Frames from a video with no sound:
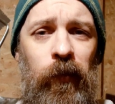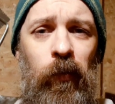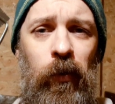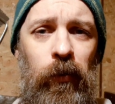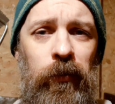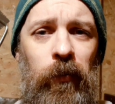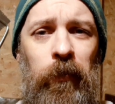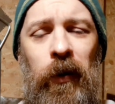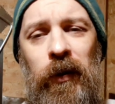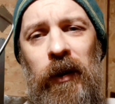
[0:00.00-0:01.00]
the walnut
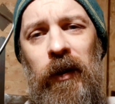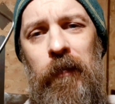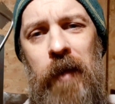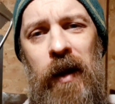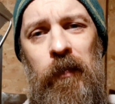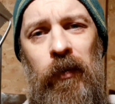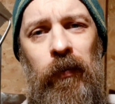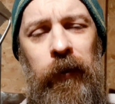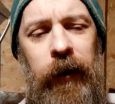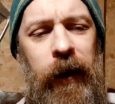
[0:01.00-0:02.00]
body and the maple
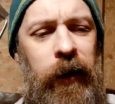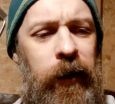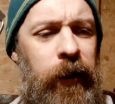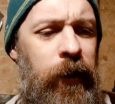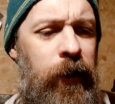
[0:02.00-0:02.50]
neck,